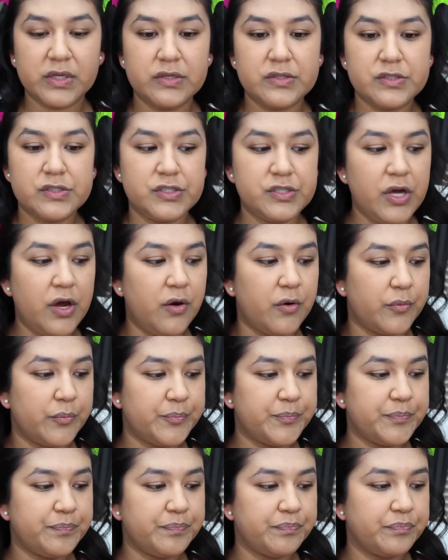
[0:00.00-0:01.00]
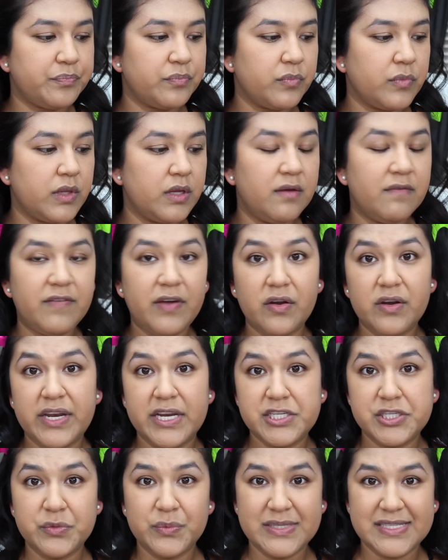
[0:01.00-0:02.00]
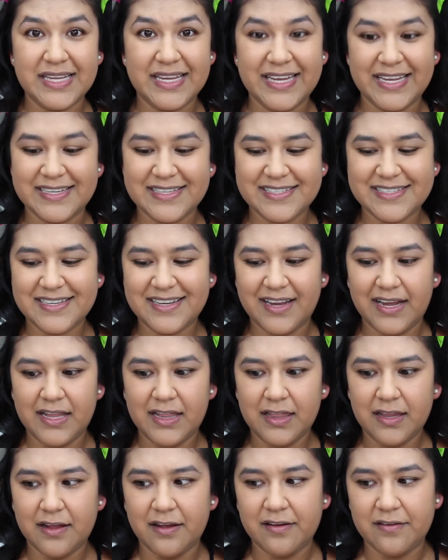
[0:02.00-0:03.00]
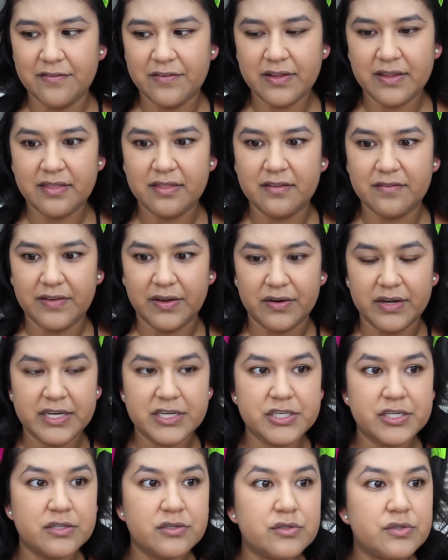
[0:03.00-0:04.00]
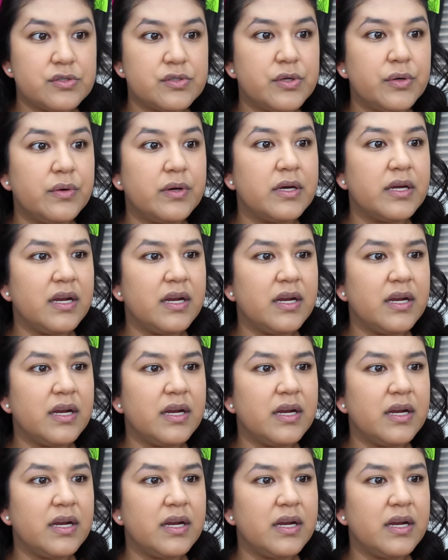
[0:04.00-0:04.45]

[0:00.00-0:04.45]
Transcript: So, foundation was a hit. I love the foundation. It's so good.